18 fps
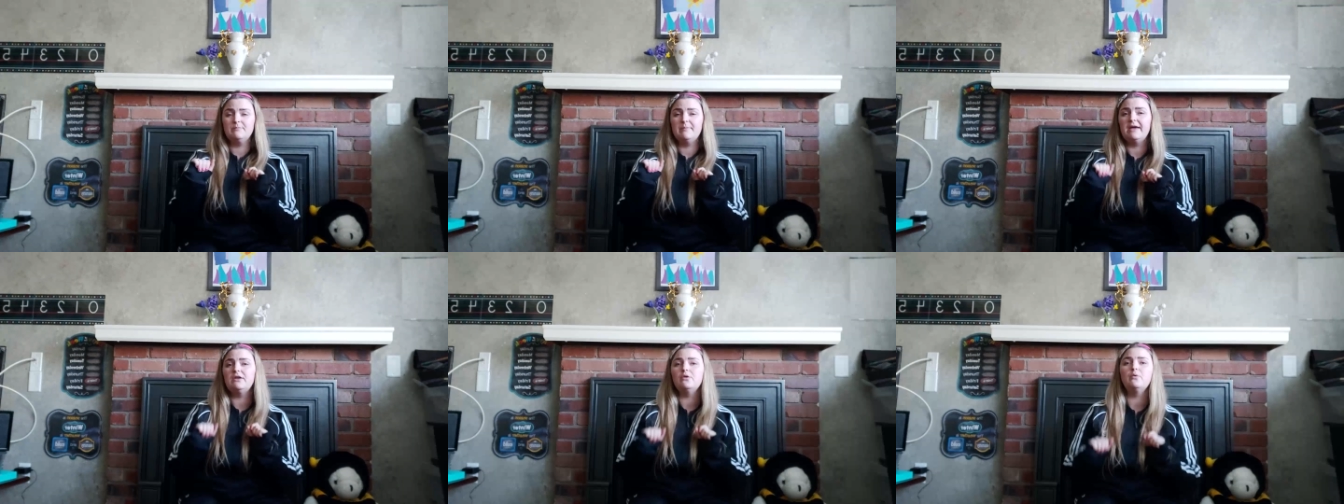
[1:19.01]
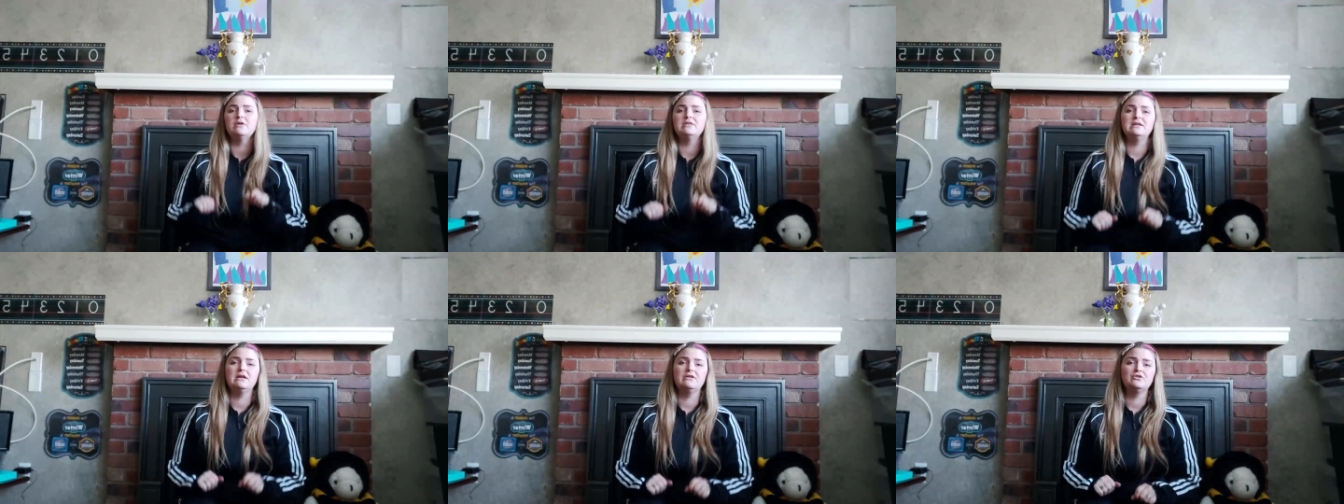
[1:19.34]
meadow
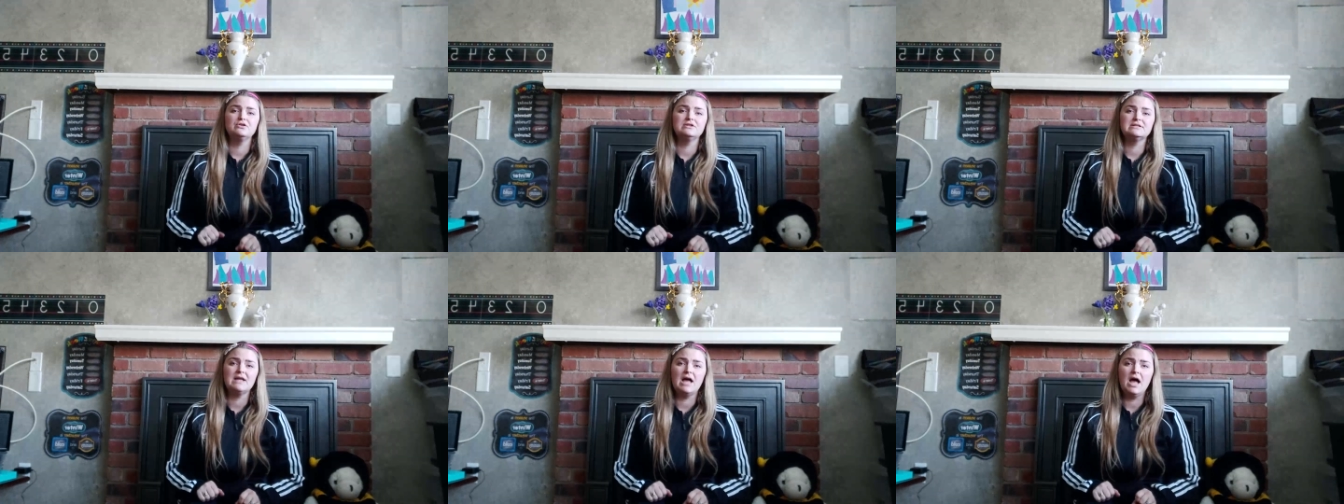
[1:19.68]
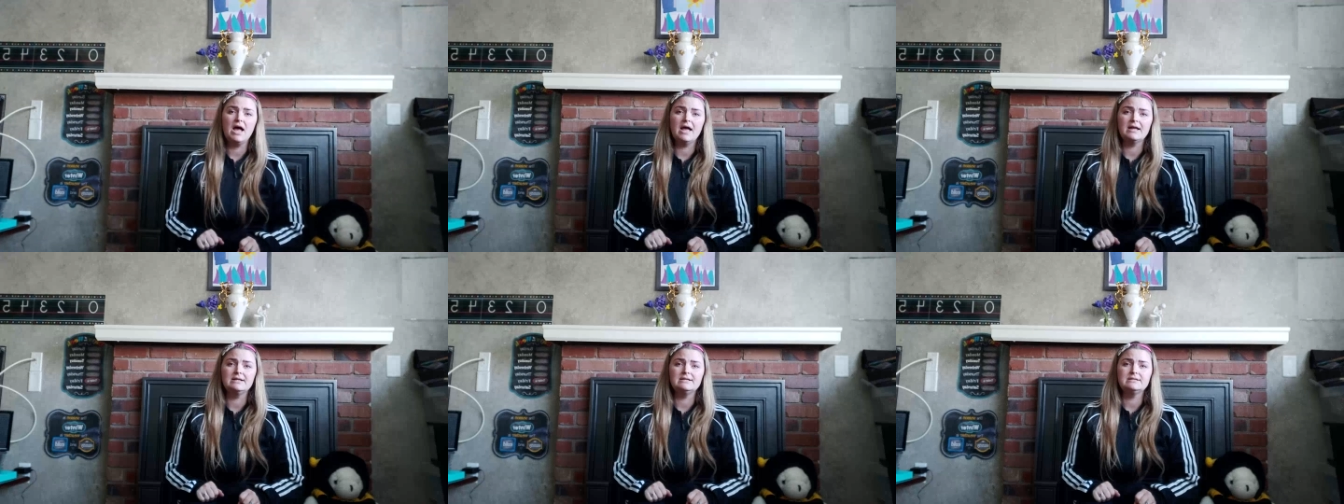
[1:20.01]
on the other
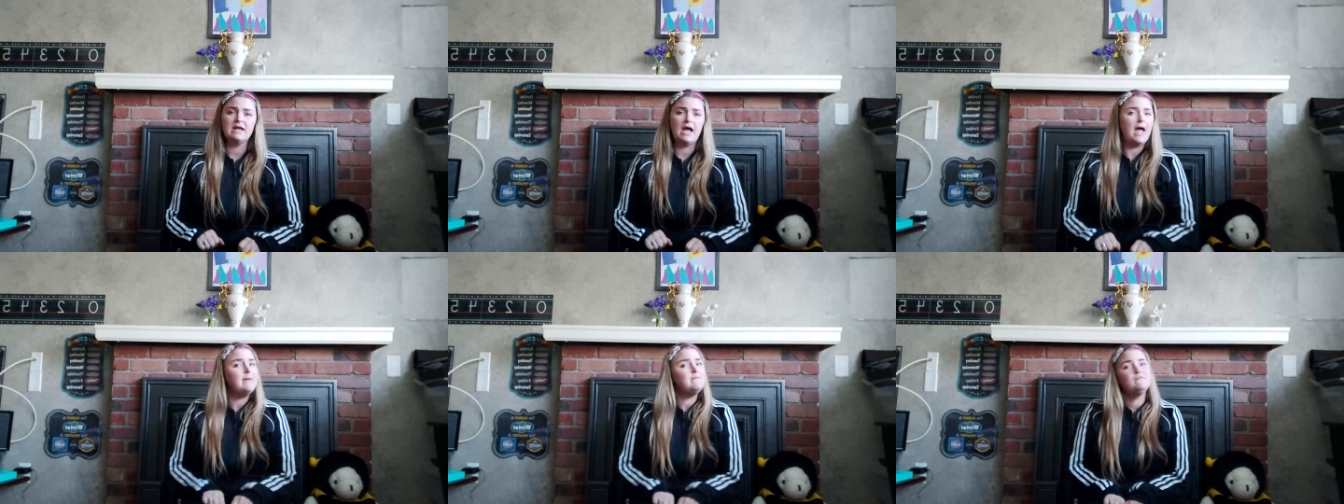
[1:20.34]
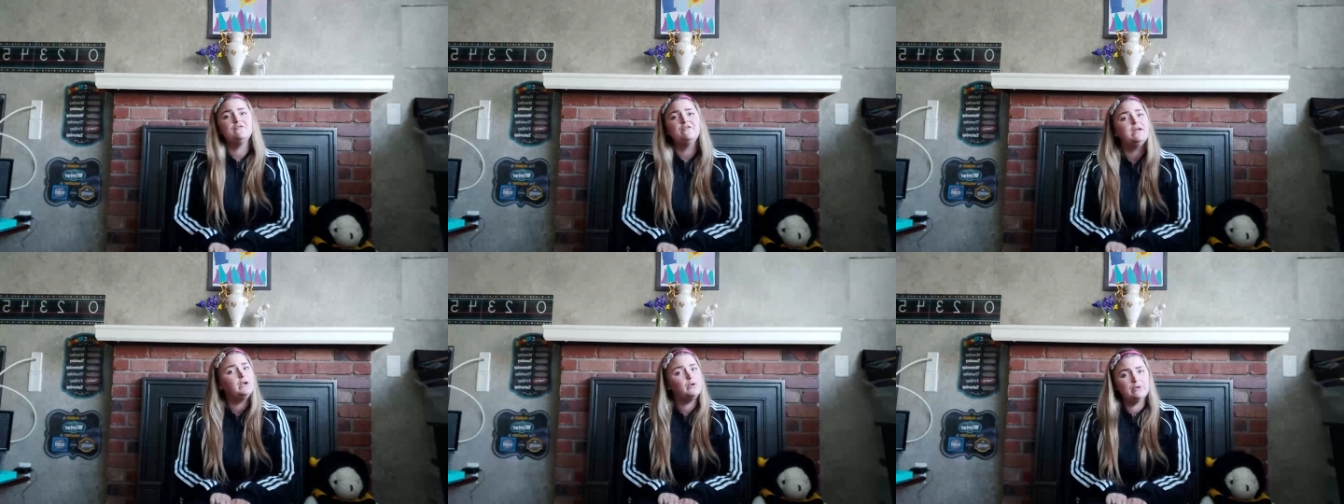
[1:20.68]
side. I'm
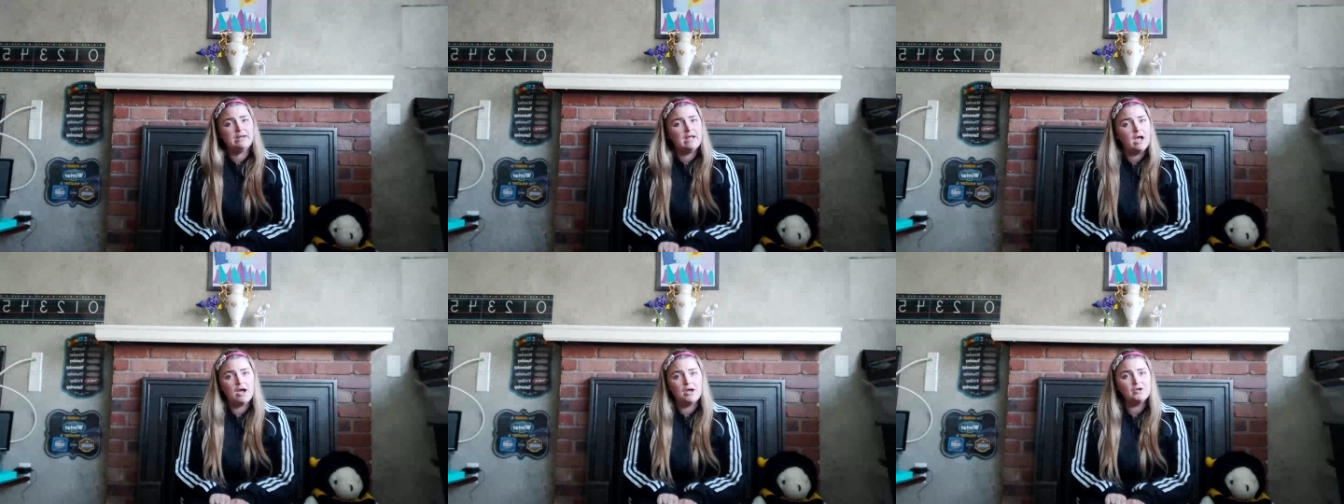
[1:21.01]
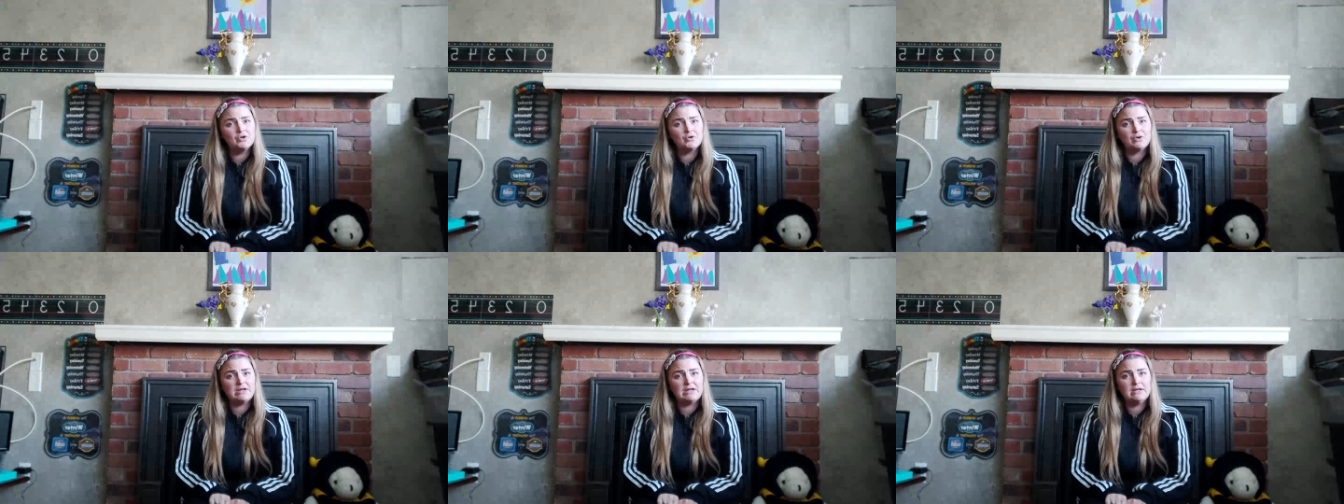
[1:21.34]
very
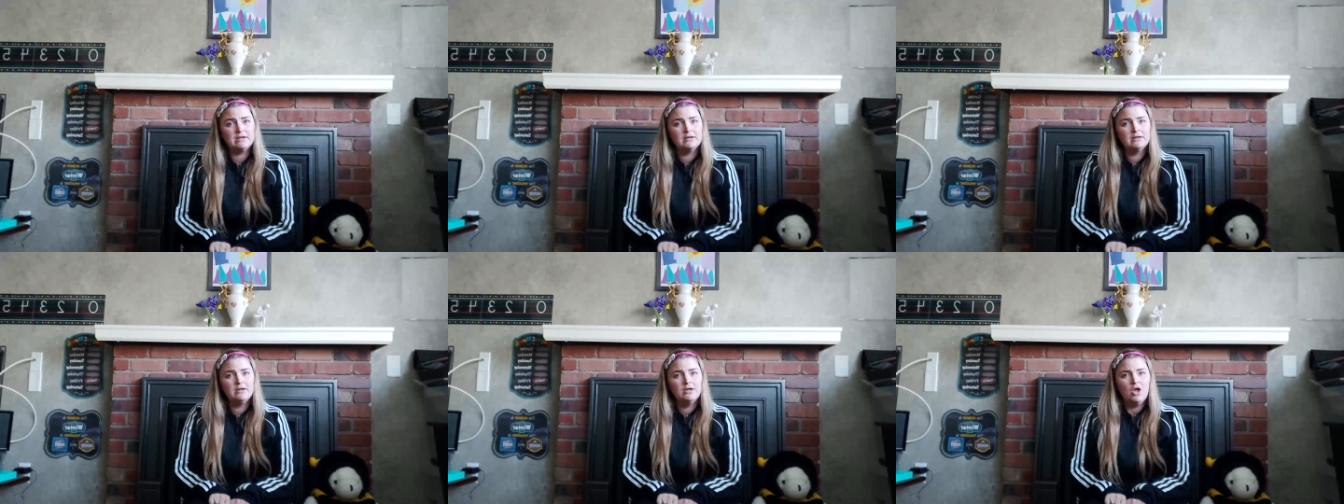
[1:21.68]
hungry.